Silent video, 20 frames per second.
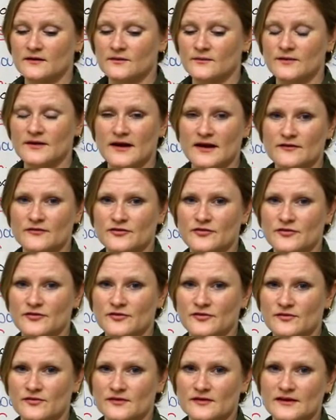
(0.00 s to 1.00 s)
We have
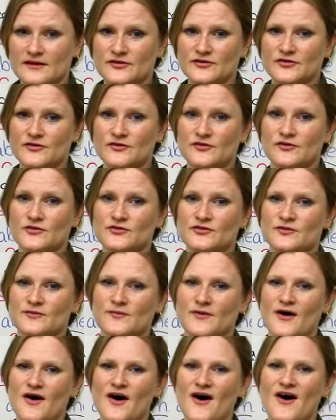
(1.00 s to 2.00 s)
listeners
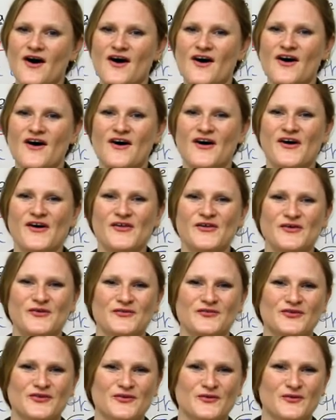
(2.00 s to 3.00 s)
from all
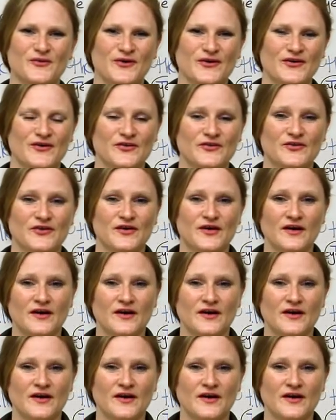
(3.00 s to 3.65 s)
over the world.